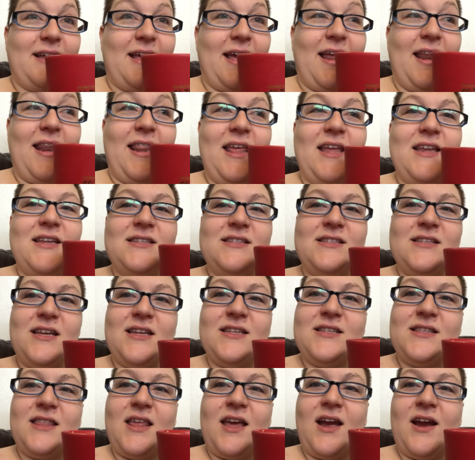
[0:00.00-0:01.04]
And then
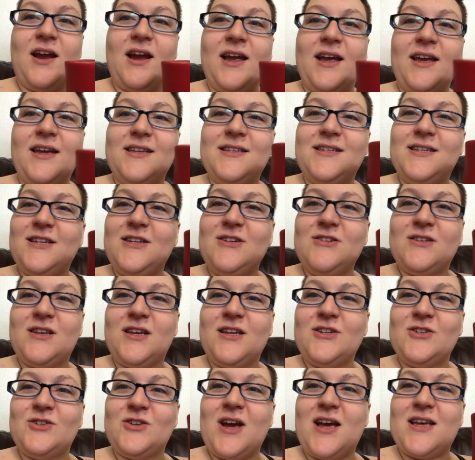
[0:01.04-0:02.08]
sits there and continues
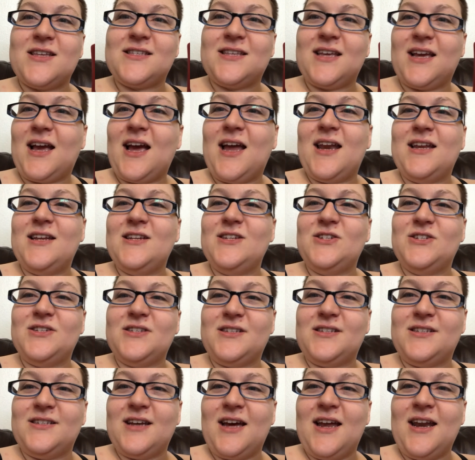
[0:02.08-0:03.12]
getting dressed like I didn't
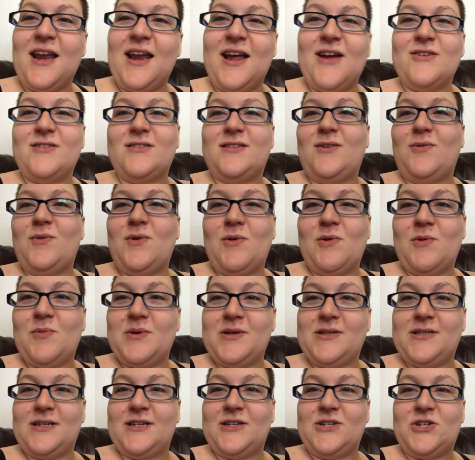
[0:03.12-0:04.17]
just announce that we were
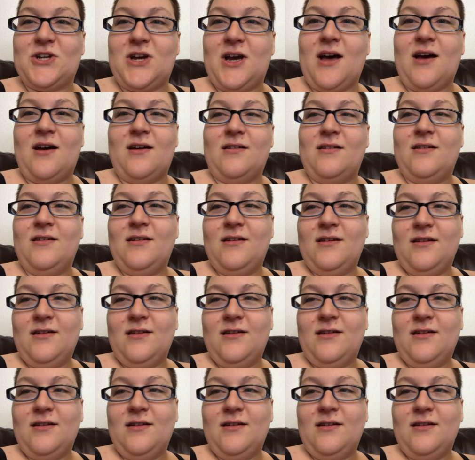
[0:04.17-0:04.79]
missing a child.